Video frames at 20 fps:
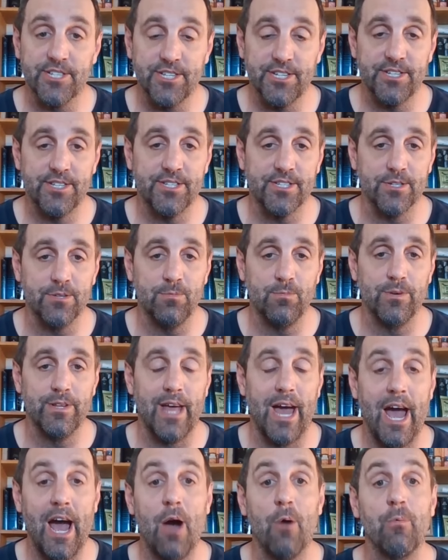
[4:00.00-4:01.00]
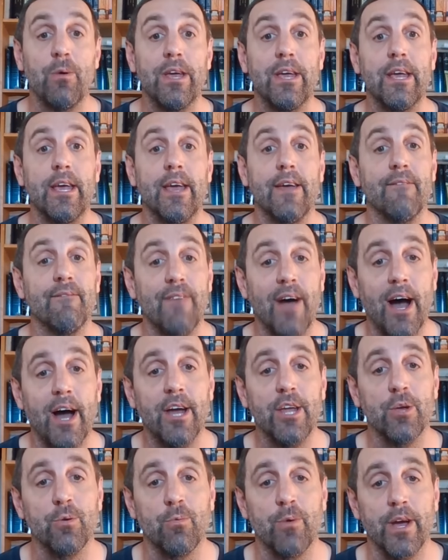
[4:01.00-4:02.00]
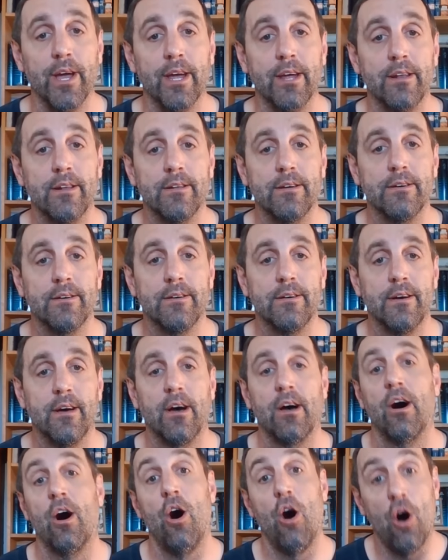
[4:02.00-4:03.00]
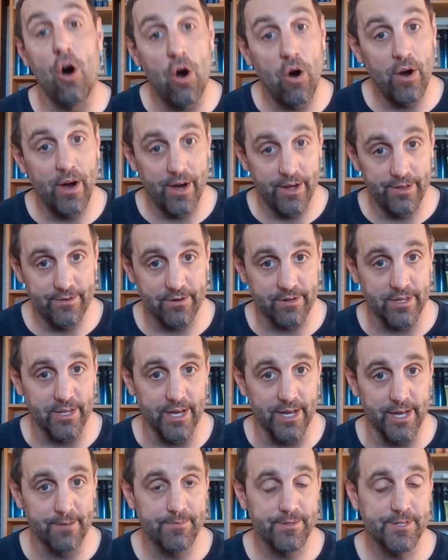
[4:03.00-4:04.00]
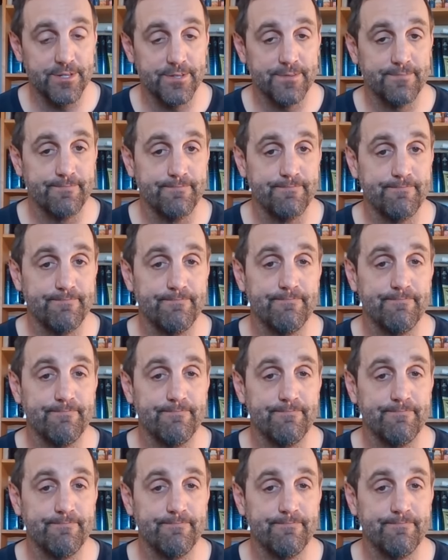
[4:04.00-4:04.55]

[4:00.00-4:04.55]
consistent with how we evaluate all other claims.